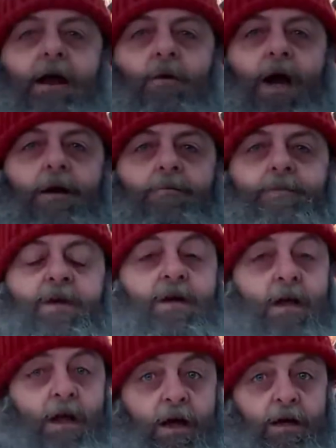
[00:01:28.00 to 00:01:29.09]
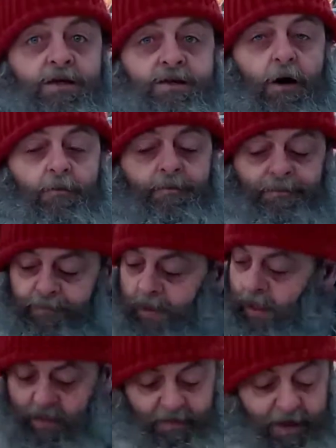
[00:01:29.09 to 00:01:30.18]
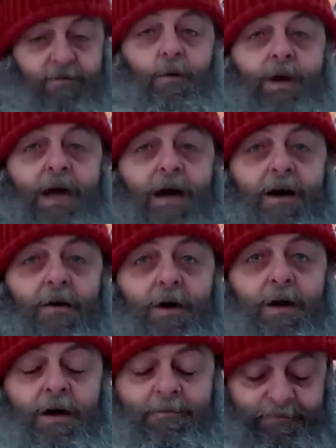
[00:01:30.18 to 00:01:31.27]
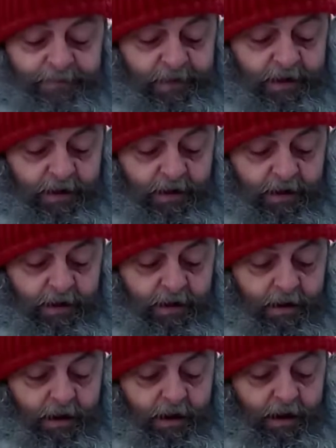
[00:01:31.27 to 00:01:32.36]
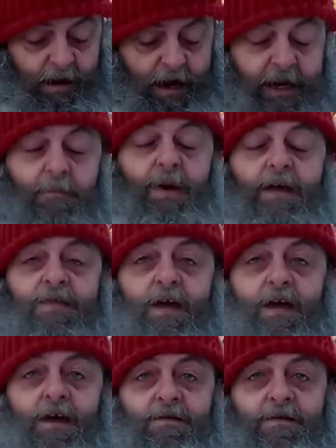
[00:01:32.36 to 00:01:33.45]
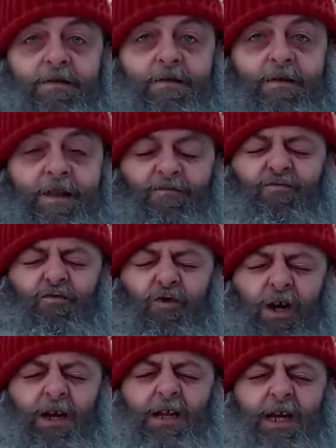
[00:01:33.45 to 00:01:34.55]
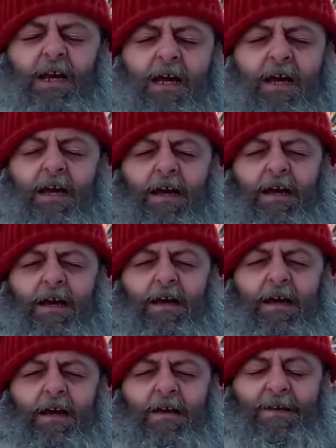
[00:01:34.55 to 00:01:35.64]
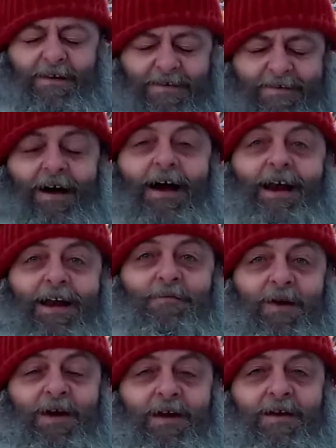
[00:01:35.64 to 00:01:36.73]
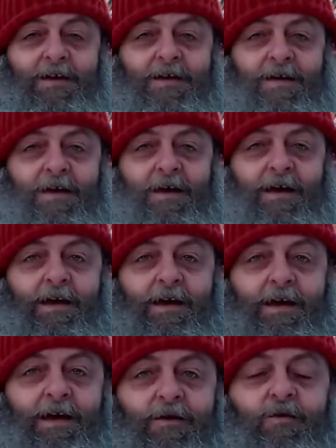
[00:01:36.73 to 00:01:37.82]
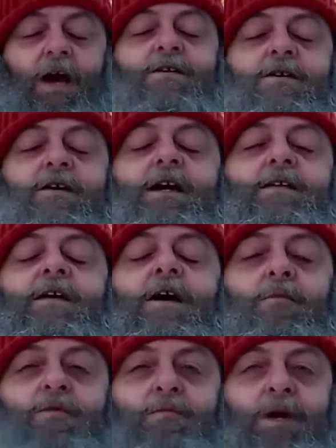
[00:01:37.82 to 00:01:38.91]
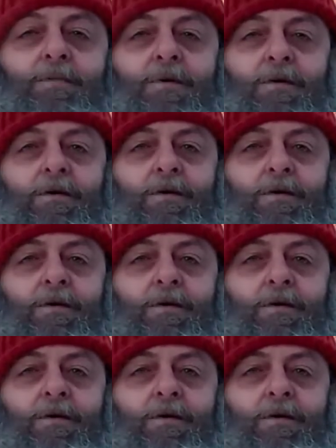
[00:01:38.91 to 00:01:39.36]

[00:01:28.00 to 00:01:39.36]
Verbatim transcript: anyway, so that's what we got going on. And the big thing is that really is exciting to me is we're actually going to get to help some people.